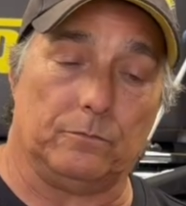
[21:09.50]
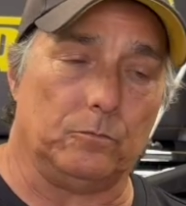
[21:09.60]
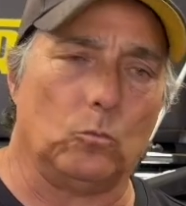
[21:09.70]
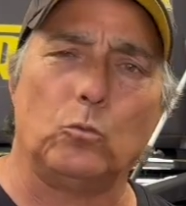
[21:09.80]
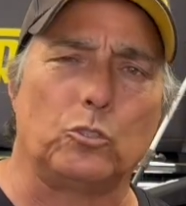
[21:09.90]

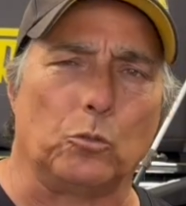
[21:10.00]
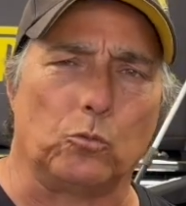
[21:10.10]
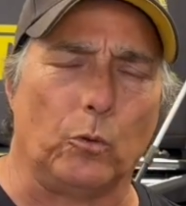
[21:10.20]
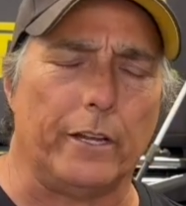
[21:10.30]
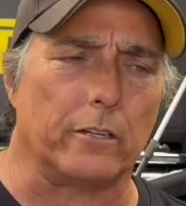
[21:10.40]
which was
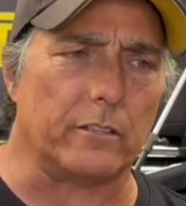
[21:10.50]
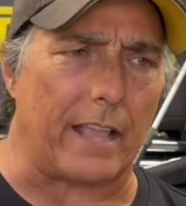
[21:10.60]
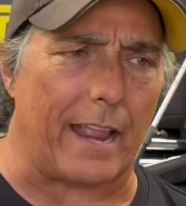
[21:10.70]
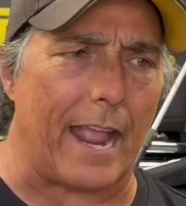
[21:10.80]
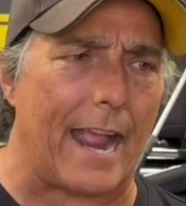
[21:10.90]
weird, is
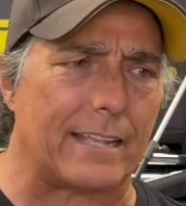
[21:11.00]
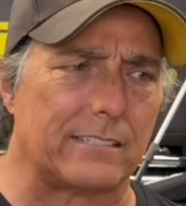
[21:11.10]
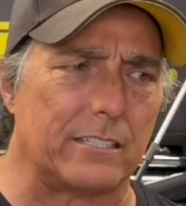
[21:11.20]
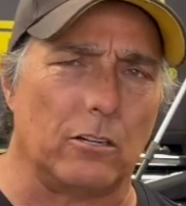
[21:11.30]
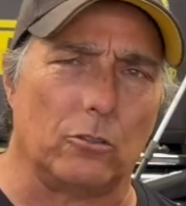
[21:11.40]
they
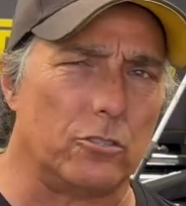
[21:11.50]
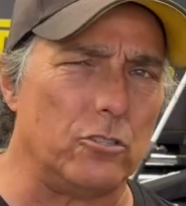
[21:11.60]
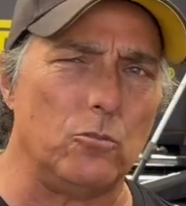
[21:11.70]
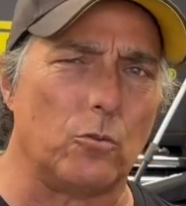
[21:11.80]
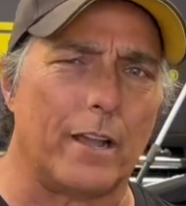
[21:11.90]
ask, do
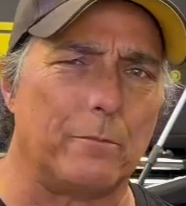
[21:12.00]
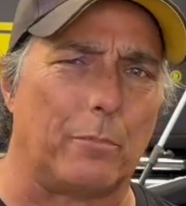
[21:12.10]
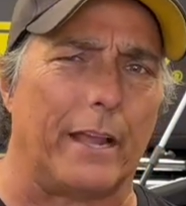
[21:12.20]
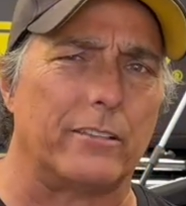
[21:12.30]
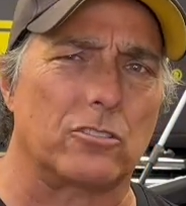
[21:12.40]
you ride
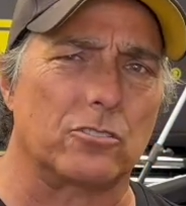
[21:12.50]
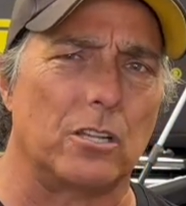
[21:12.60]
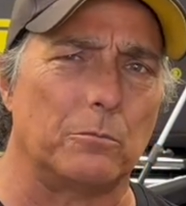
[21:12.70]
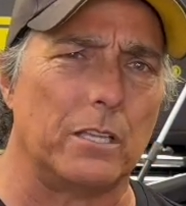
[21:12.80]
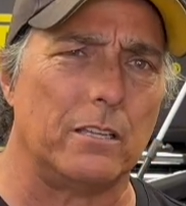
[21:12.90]
bikes or
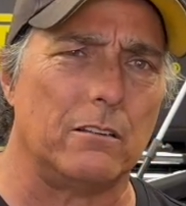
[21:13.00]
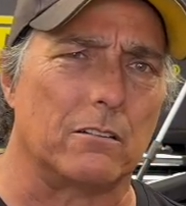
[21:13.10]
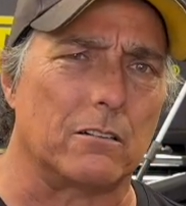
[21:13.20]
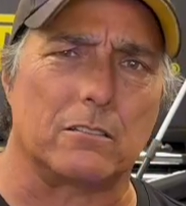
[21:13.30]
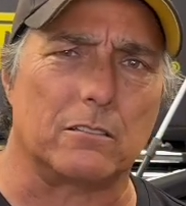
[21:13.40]
something?
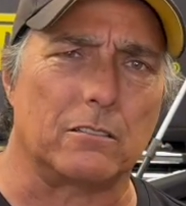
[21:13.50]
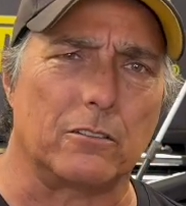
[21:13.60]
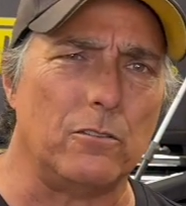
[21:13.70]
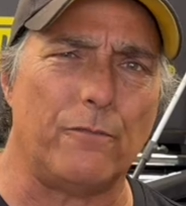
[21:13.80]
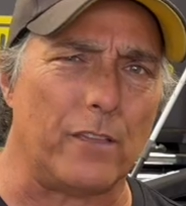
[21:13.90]
Or are
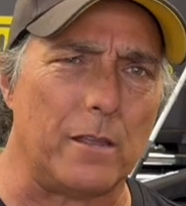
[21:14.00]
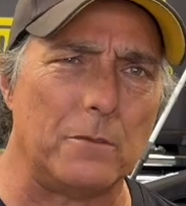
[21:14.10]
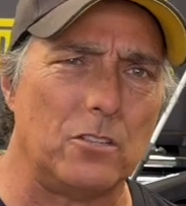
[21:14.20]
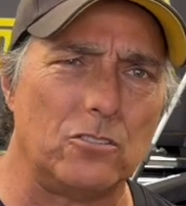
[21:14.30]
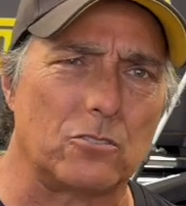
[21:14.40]
you
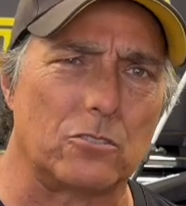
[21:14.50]
famous or